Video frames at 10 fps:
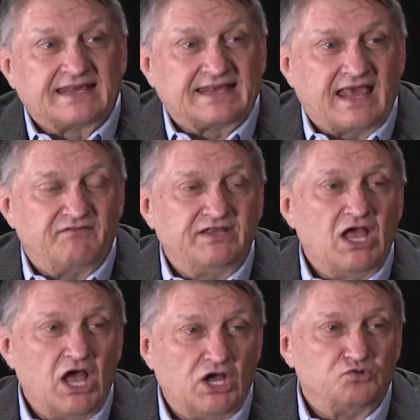
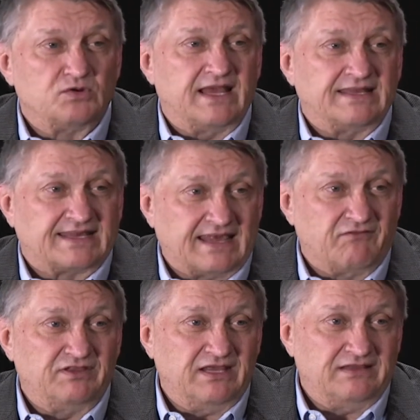
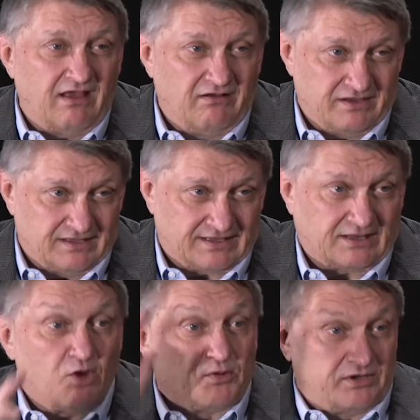770
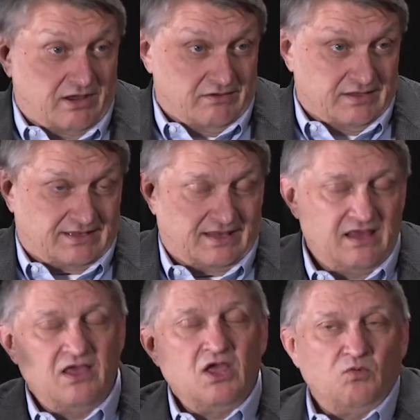delegates,
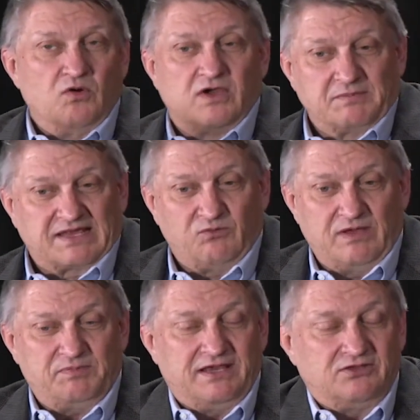superdelegates, will come
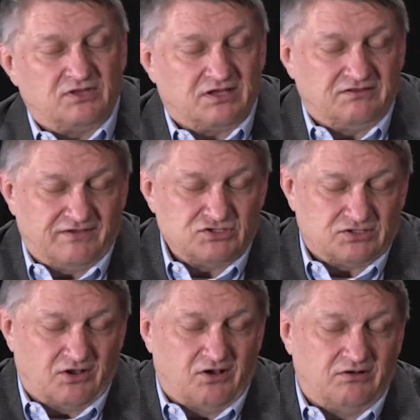sweeping into the
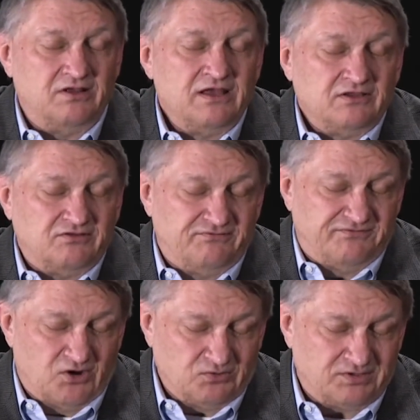convention hall
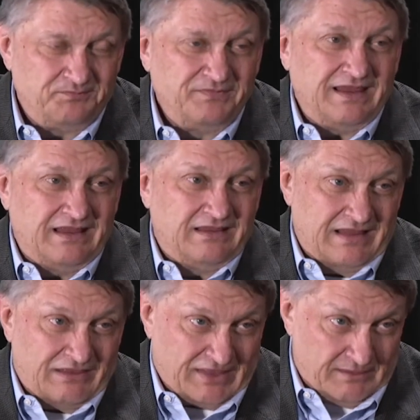to vote
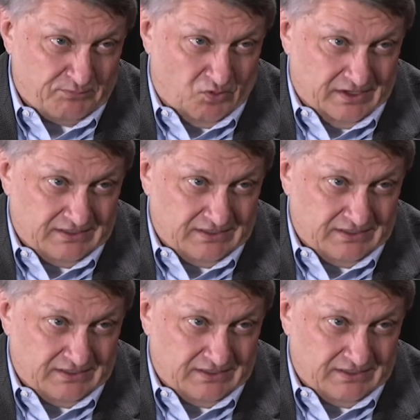at that